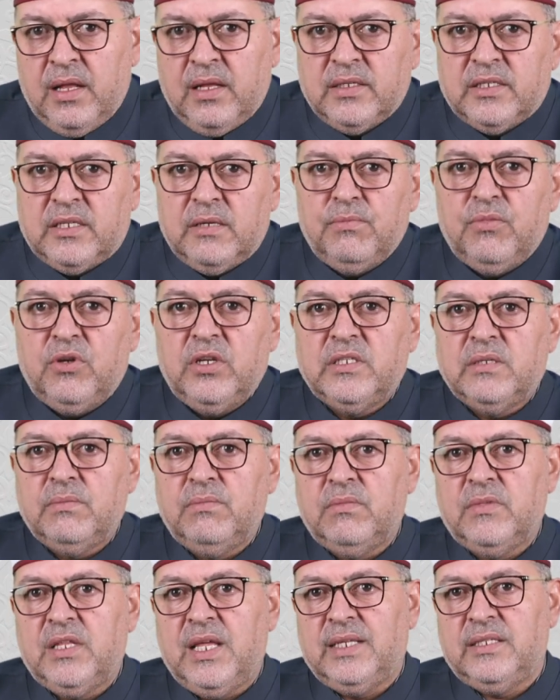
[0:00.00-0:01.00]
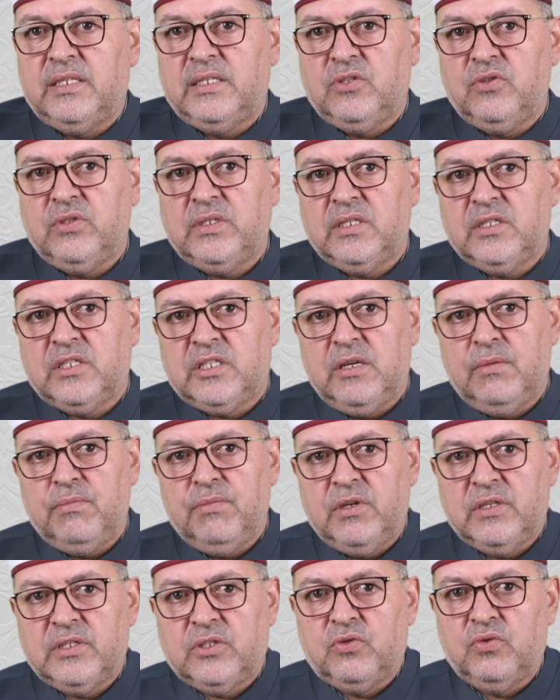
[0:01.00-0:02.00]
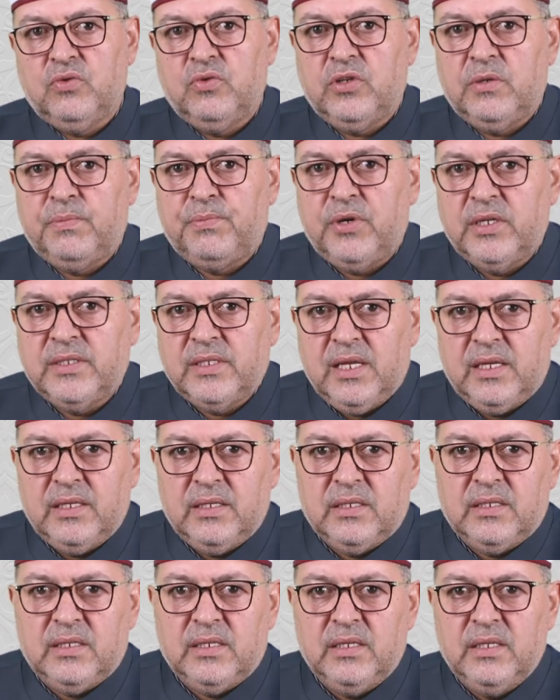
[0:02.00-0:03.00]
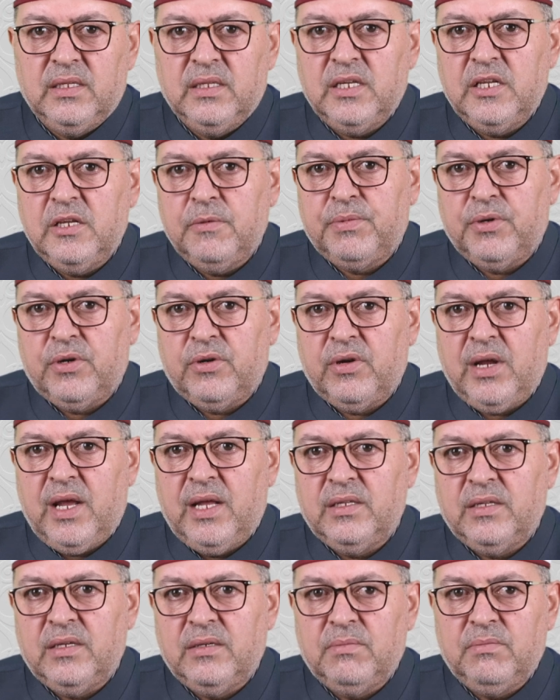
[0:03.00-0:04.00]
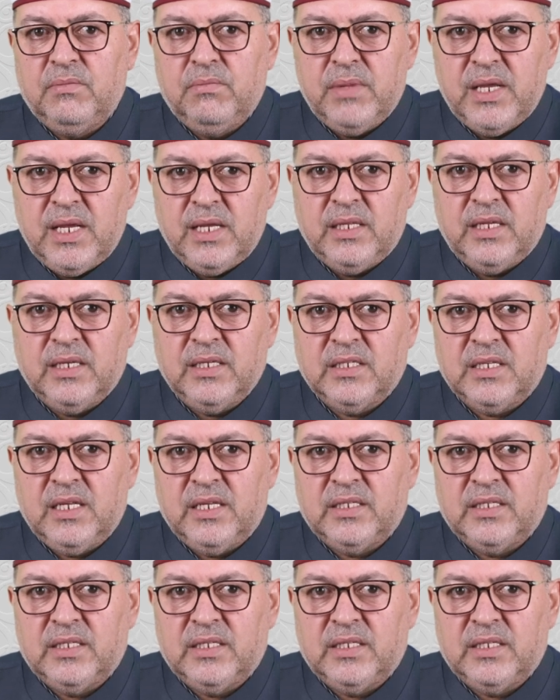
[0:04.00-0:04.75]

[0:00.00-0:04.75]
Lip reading: Symbolism, that is using symbols to represent deeper under meanings,